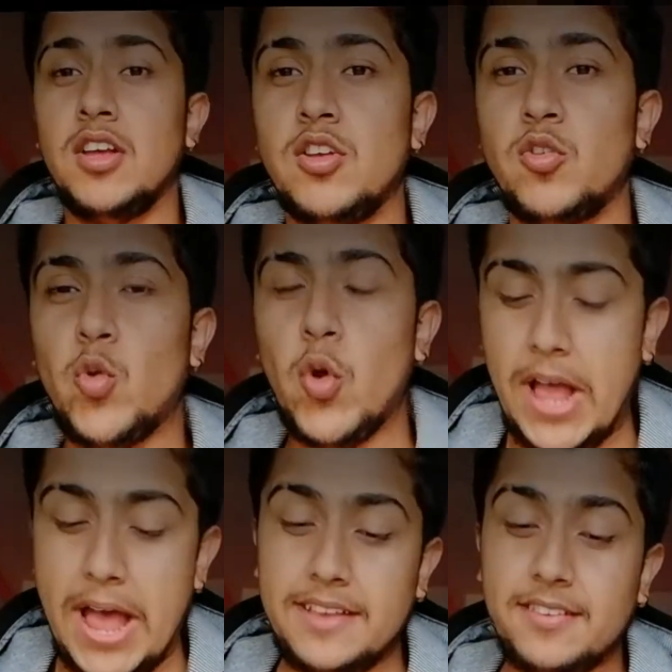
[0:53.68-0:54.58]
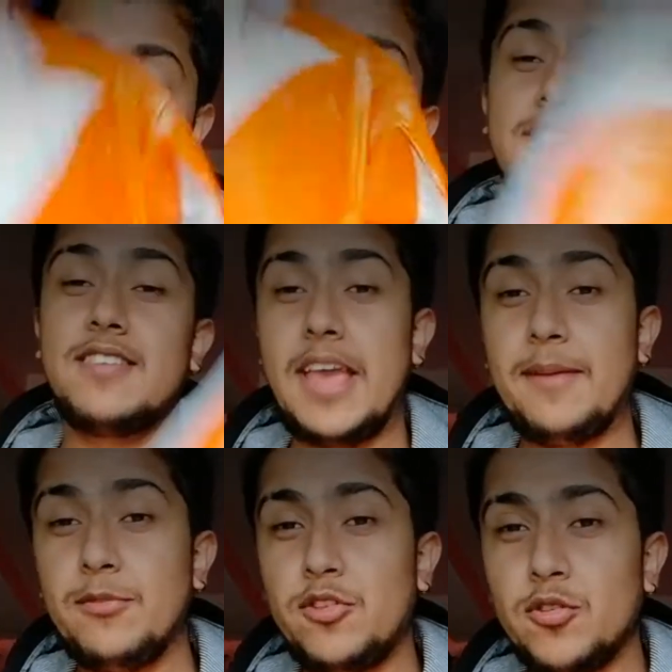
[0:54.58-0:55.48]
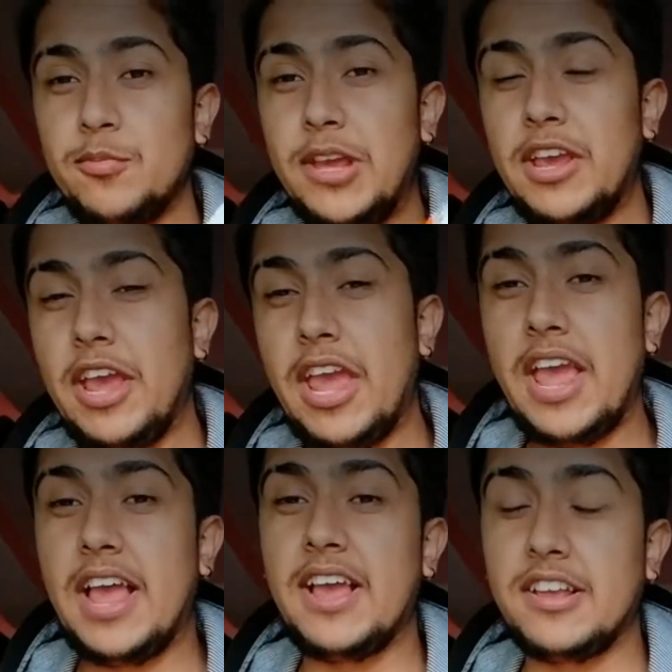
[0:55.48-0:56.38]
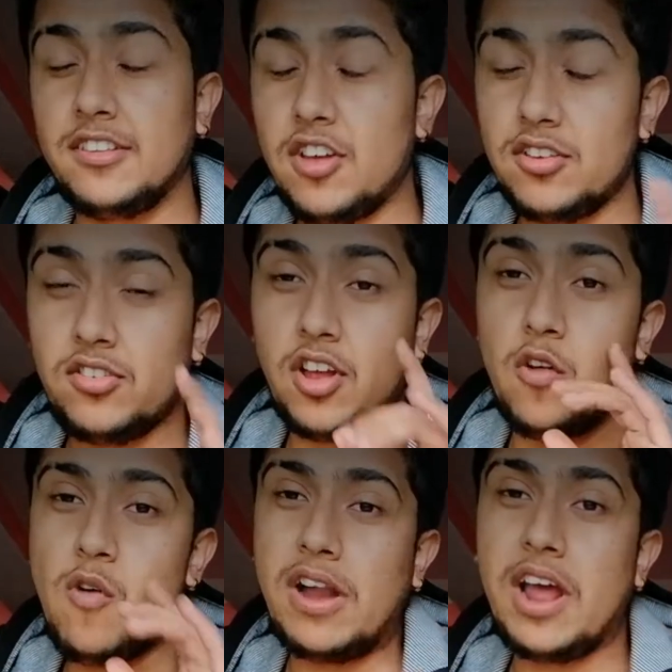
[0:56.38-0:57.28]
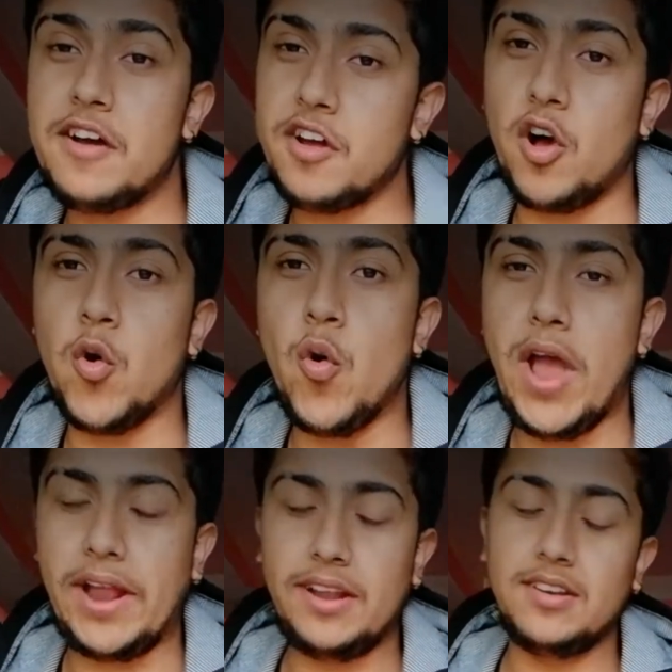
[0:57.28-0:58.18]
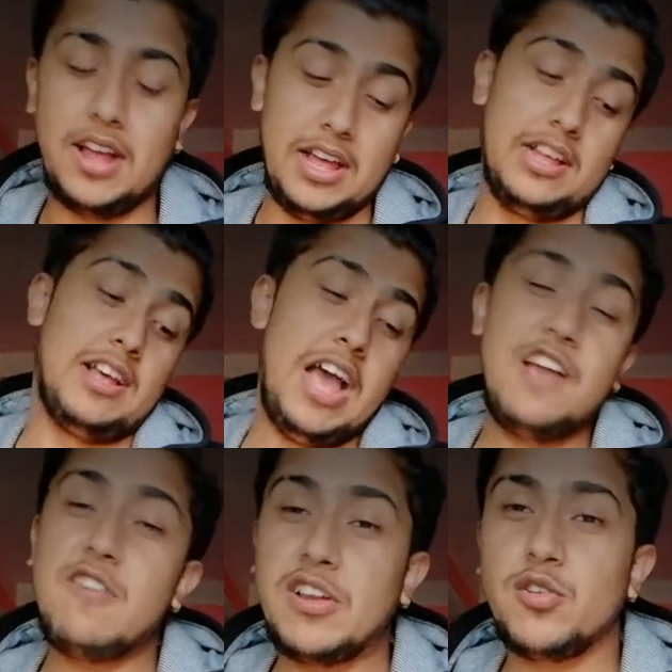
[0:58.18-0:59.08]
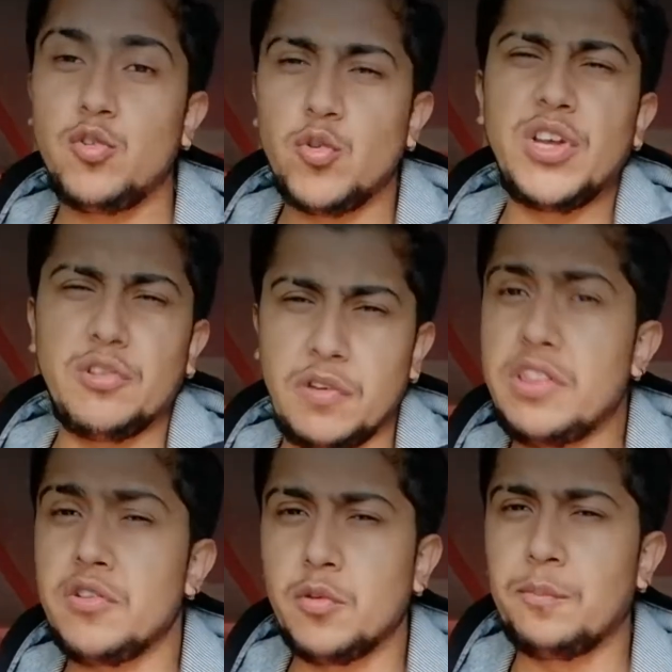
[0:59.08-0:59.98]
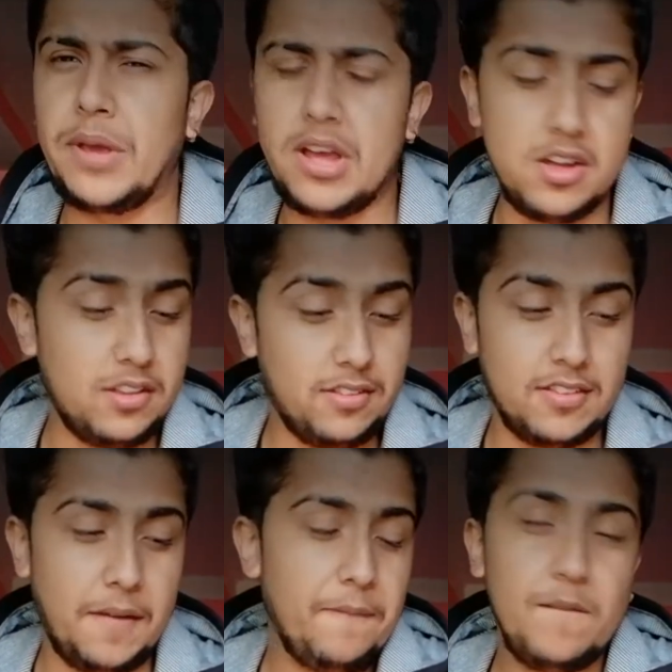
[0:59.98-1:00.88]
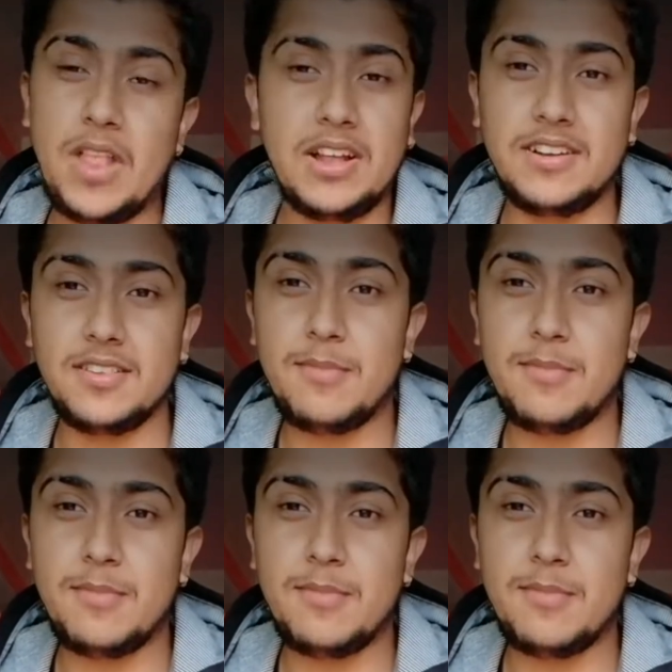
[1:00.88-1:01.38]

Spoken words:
So guys, this came to me just 1 hour ago, and I want to do it with you because it's